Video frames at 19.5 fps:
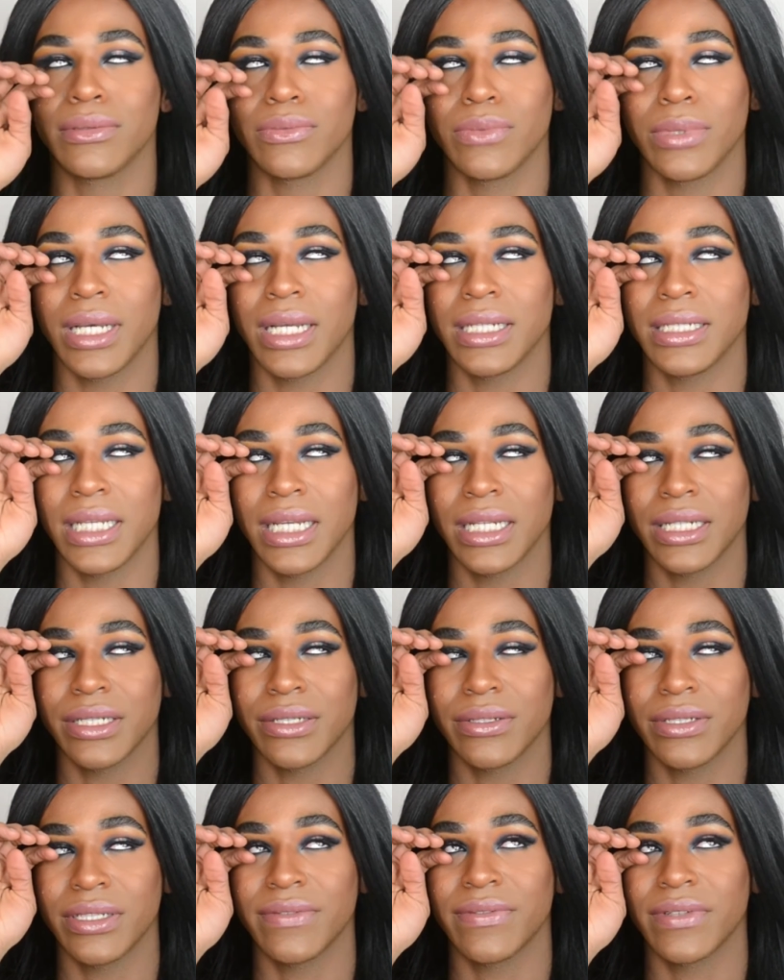We got
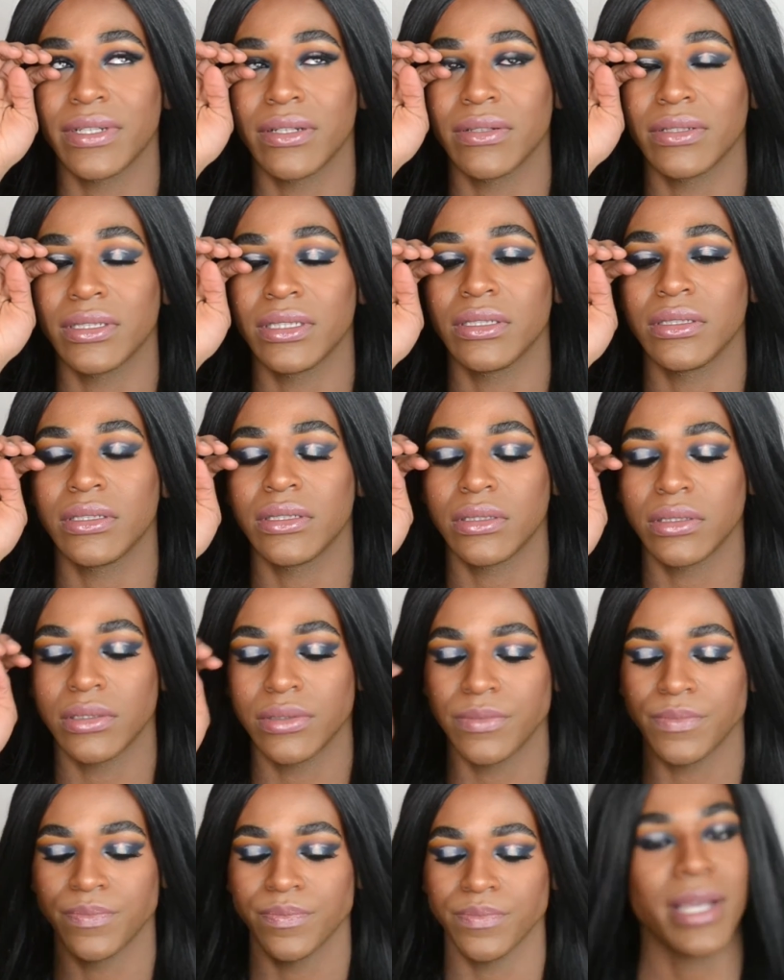technical difficulties.
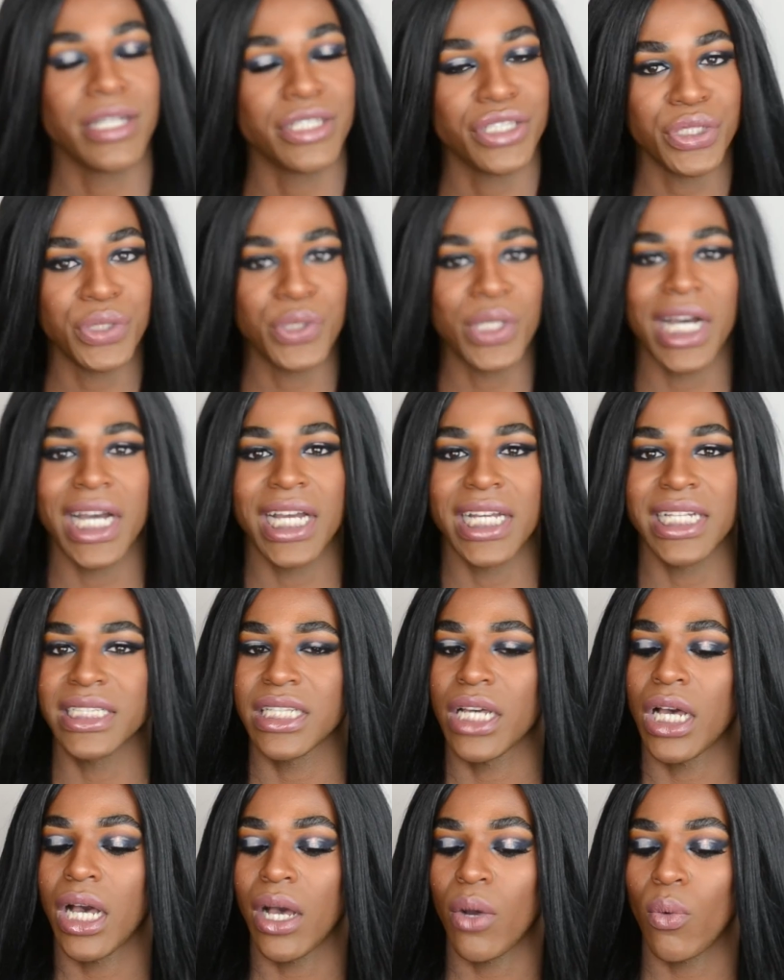Make sure you guys
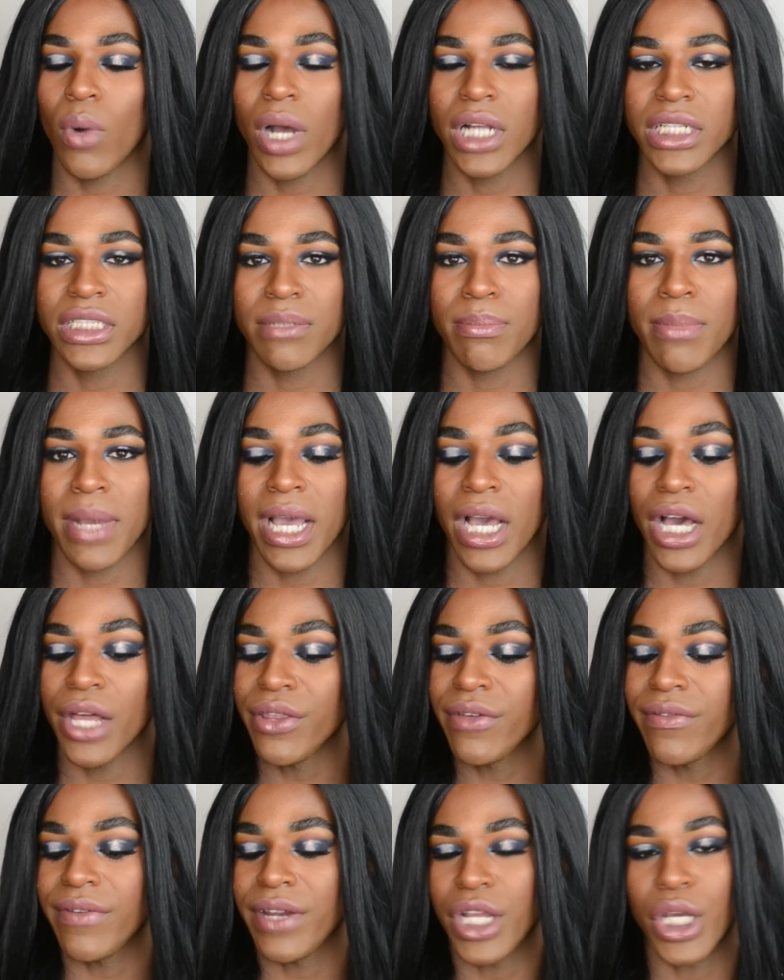watch my other
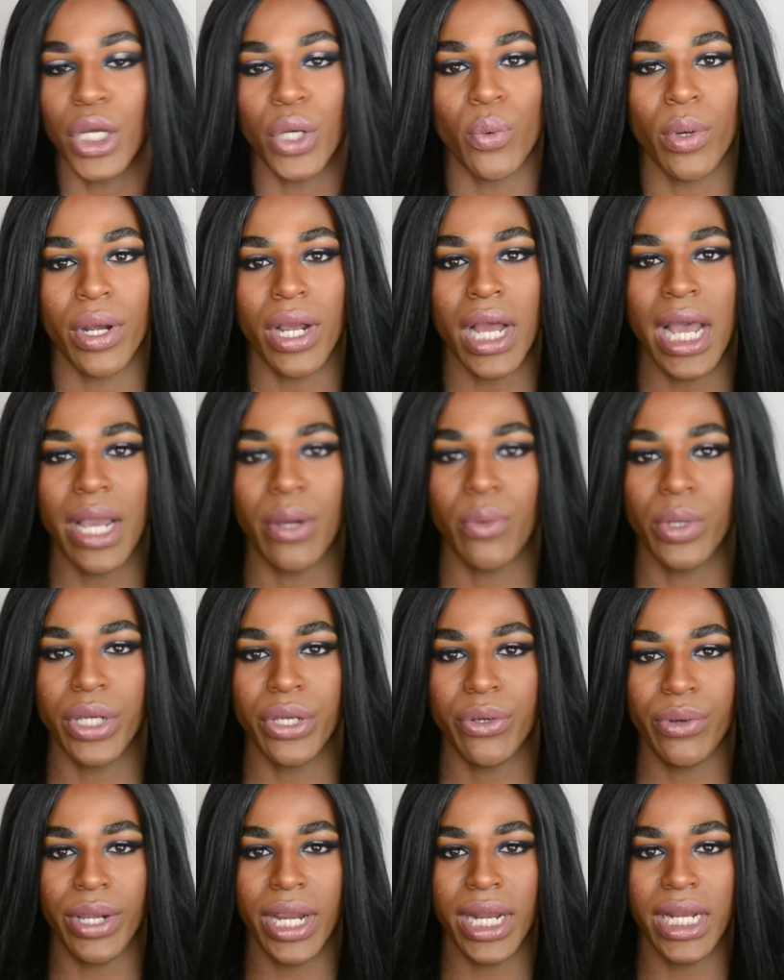video where I
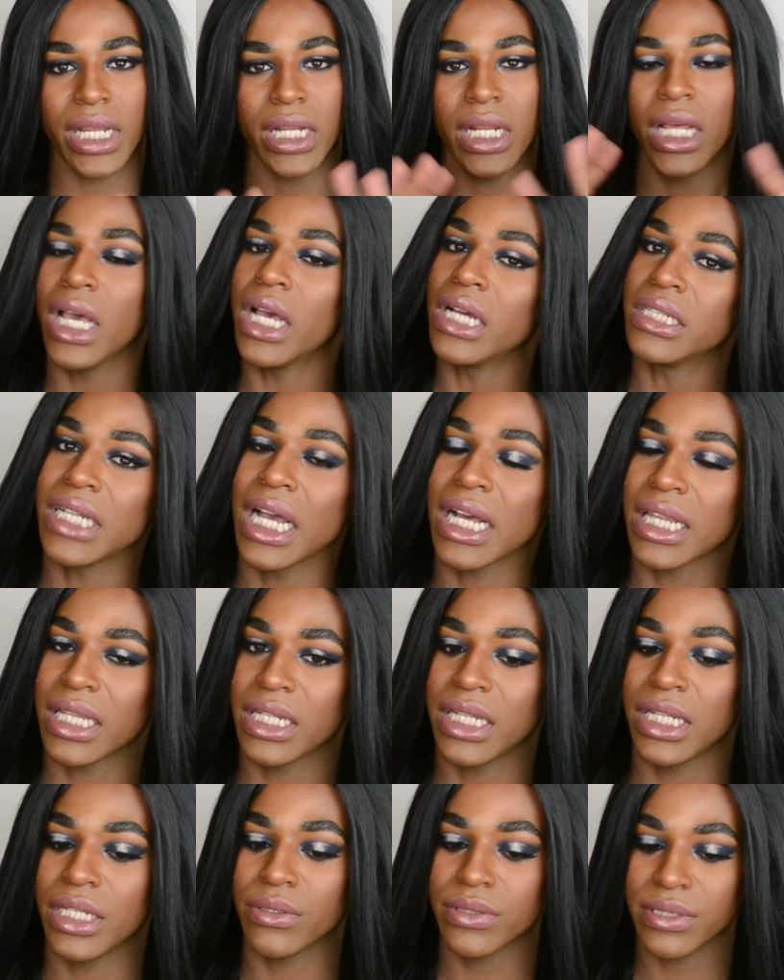recreated
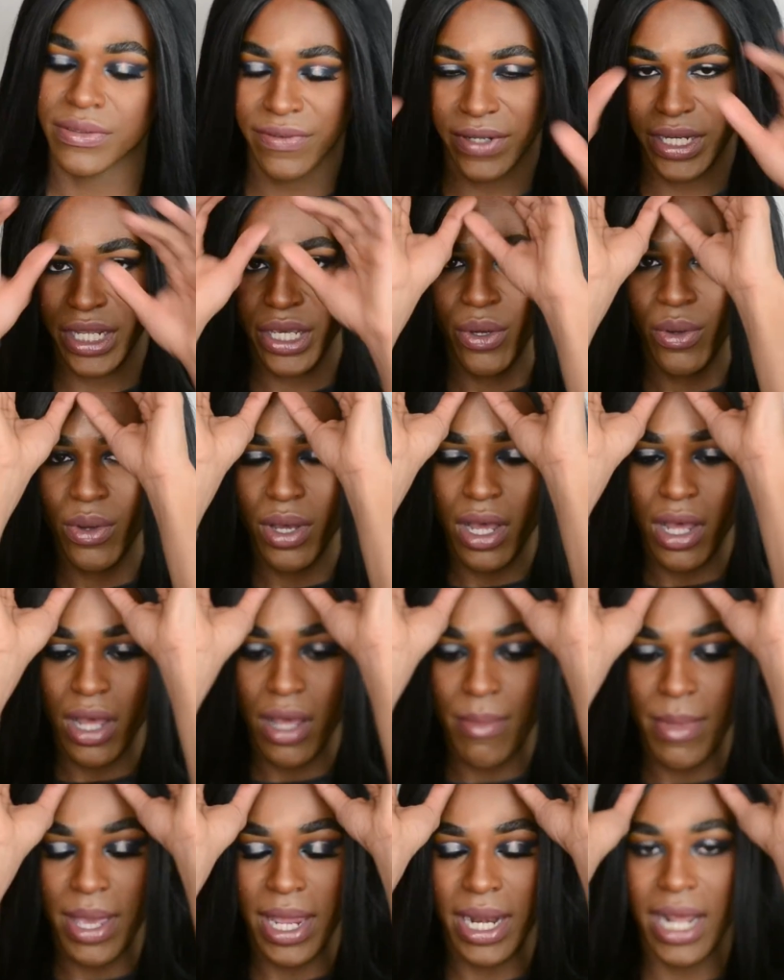Jaclyn Hill's video,
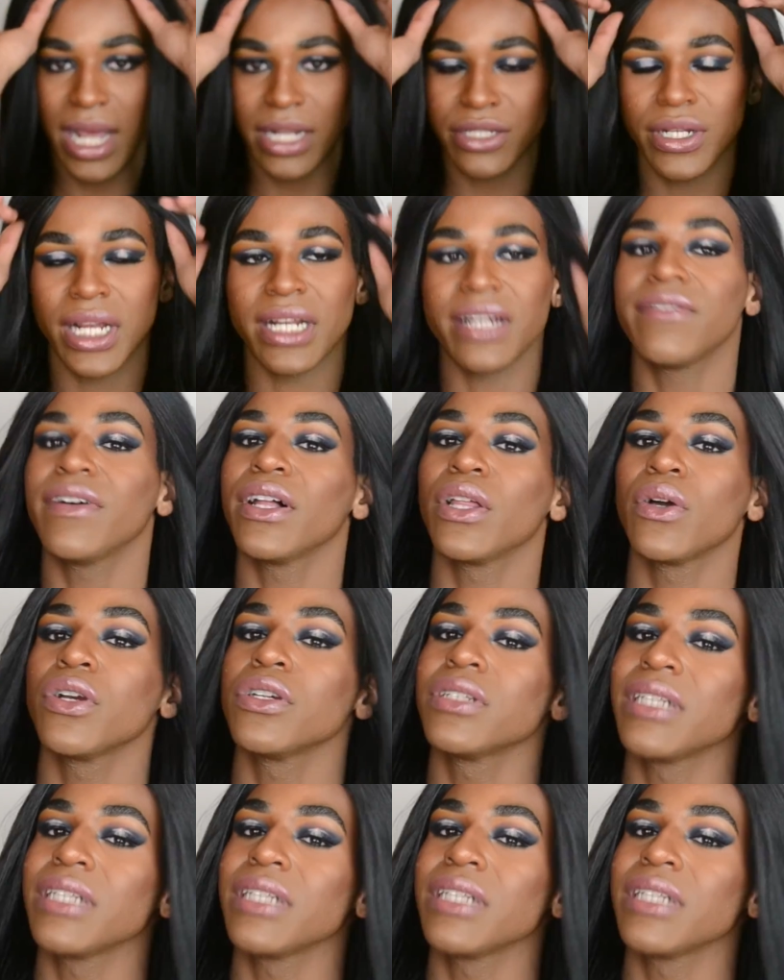and I tried to follow her